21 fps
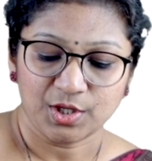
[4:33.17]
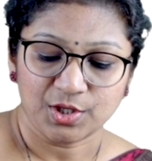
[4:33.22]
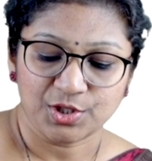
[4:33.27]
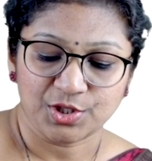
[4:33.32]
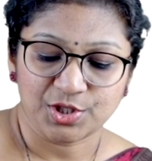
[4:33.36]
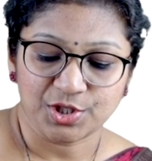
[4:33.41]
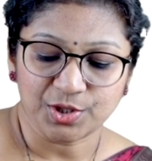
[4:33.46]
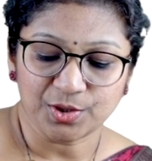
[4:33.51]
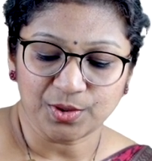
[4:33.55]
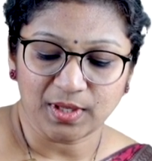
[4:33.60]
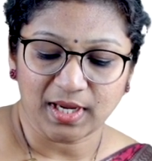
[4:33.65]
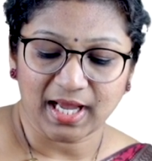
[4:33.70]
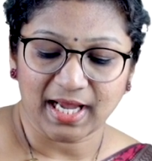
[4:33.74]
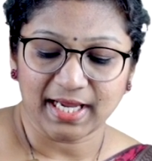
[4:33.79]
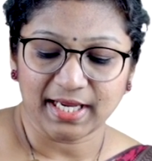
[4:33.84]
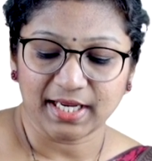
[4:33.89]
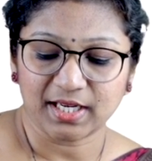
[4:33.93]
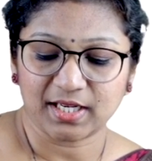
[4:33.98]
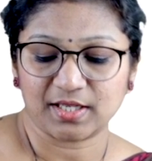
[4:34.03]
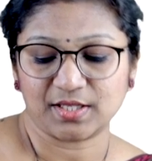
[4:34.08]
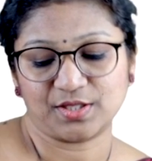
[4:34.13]
Do you
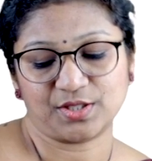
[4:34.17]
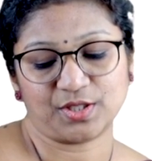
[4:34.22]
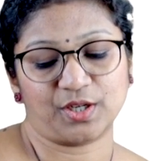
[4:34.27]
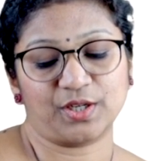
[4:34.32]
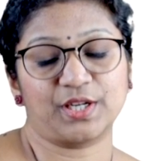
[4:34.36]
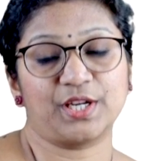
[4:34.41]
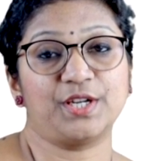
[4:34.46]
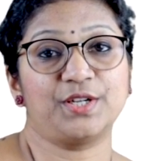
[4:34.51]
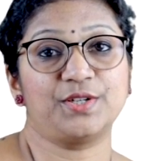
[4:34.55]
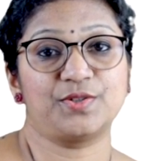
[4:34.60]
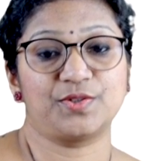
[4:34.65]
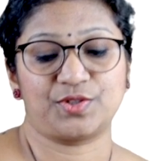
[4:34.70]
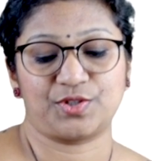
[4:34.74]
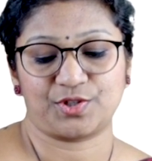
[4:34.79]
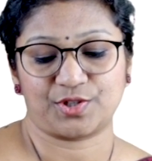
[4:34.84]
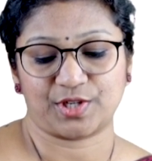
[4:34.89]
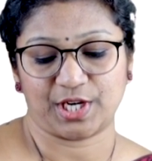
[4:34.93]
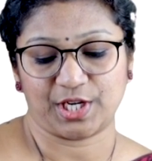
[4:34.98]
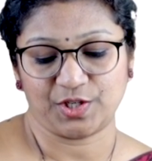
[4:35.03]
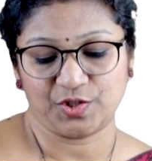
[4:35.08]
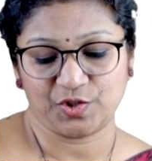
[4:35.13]
like talking to
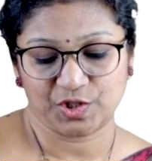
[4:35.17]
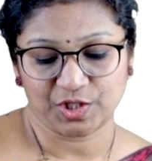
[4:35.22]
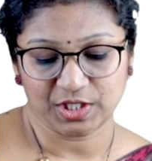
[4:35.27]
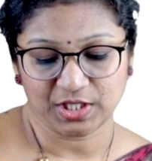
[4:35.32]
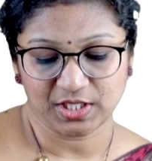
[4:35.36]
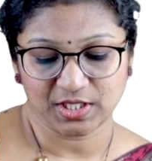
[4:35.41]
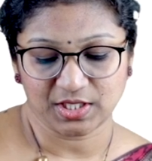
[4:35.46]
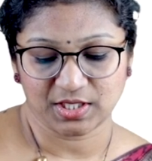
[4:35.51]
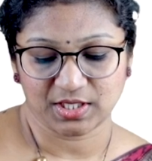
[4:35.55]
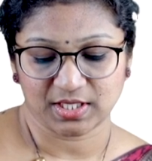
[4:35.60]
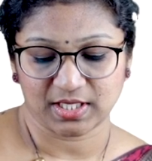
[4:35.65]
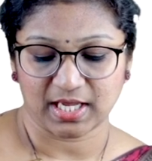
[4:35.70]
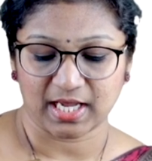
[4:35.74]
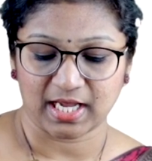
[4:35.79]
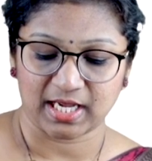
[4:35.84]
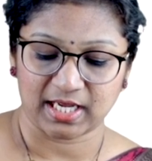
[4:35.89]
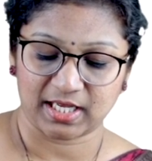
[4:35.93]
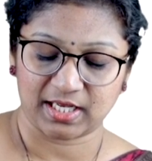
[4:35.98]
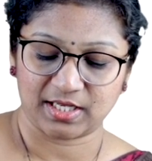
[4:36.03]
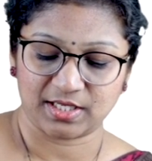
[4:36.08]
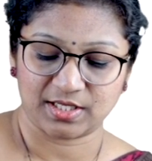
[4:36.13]
strangers?
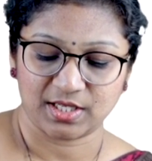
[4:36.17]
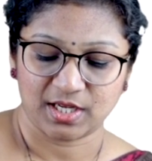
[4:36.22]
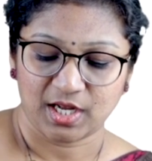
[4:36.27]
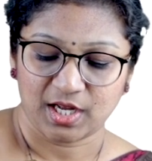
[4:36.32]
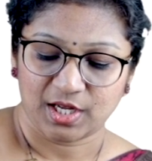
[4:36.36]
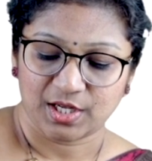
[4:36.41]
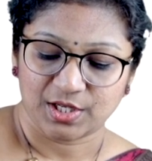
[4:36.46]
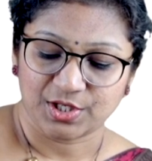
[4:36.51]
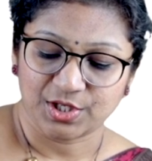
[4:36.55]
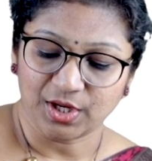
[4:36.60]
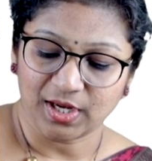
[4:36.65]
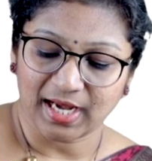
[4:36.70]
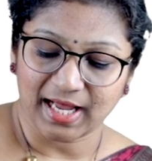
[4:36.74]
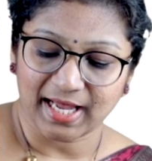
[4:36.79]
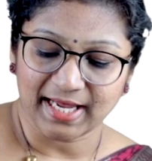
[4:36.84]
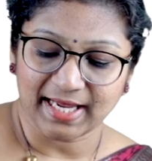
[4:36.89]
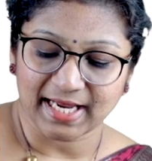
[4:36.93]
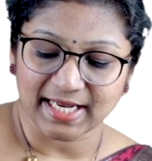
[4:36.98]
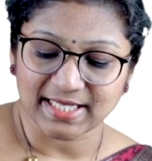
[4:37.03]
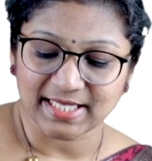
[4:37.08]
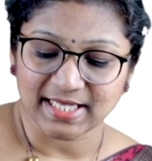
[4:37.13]
And do you
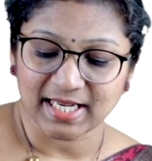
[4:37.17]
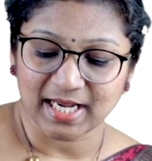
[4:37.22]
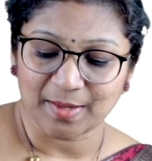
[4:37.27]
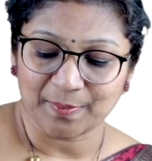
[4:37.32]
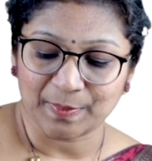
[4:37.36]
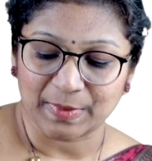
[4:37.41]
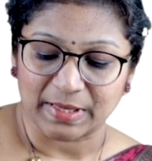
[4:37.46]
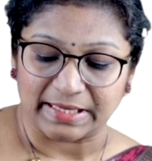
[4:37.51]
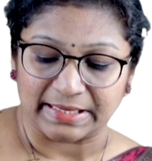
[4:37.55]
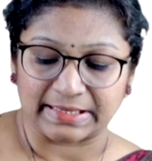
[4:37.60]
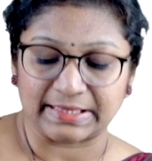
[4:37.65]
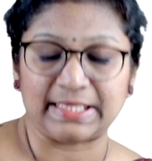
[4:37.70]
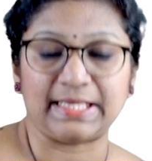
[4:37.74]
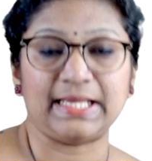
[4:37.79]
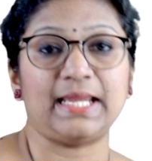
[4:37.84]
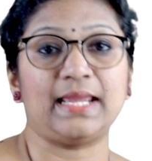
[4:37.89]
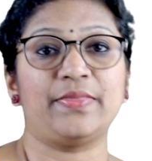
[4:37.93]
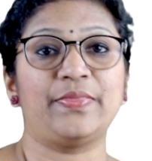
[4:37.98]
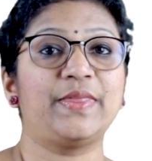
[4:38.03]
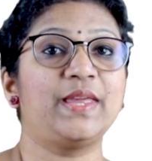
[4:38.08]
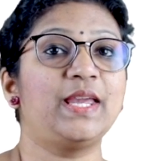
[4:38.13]
like getting up
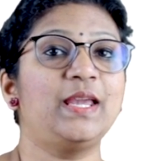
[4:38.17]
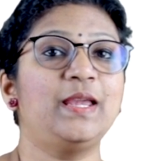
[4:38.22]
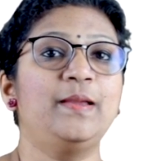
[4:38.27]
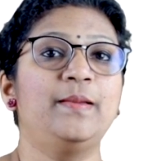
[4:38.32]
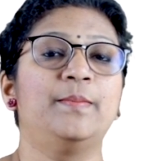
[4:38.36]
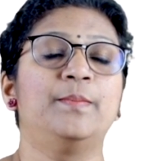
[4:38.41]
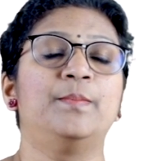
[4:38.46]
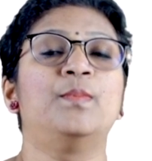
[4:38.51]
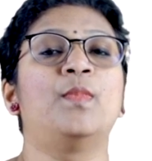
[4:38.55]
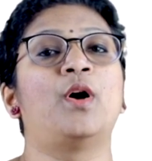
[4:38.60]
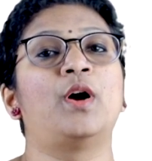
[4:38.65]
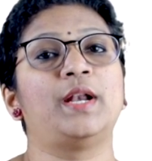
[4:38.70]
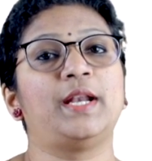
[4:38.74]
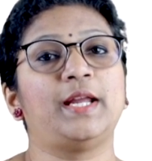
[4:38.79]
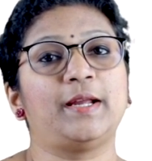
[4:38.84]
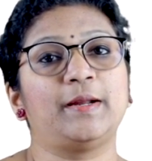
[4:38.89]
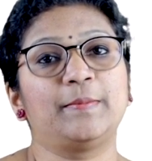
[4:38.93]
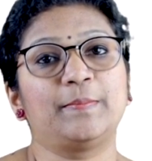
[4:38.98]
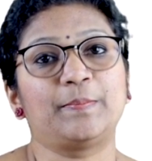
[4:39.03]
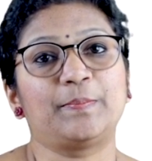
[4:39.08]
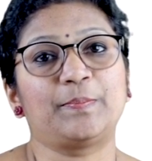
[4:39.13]
early in the morning?